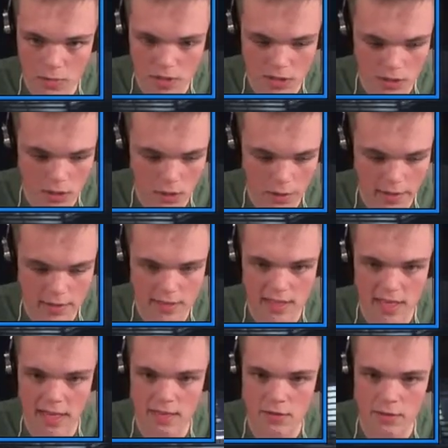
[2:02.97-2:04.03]
position? Okay,
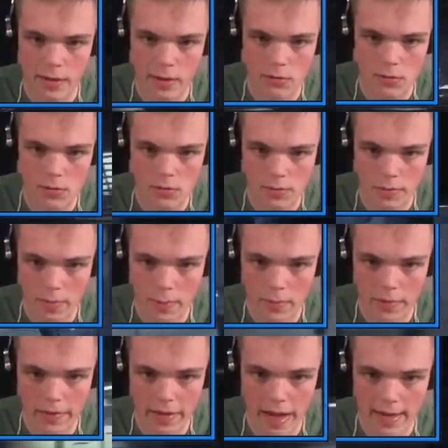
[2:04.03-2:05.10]
C is crouch.
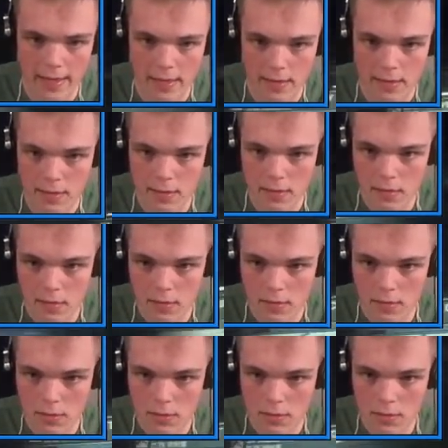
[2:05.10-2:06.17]
Remember that.
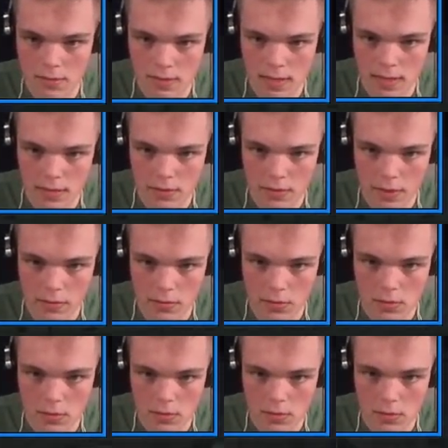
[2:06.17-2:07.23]
C is crouch.
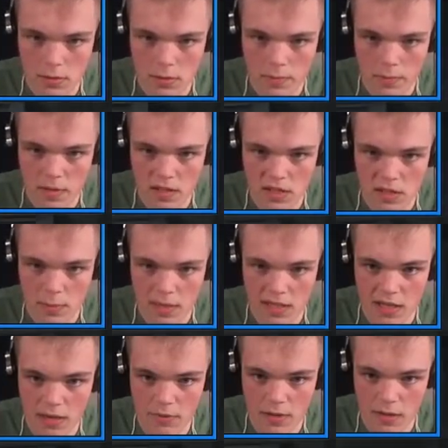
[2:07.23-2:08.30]

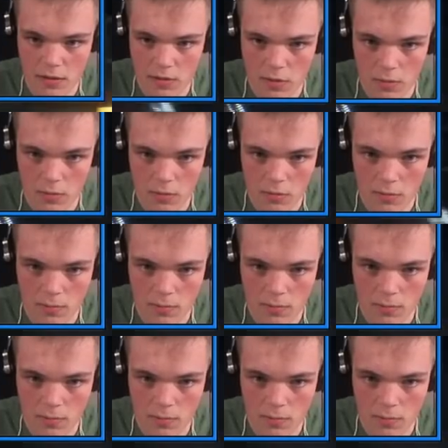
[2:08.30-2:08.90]
Space lift control.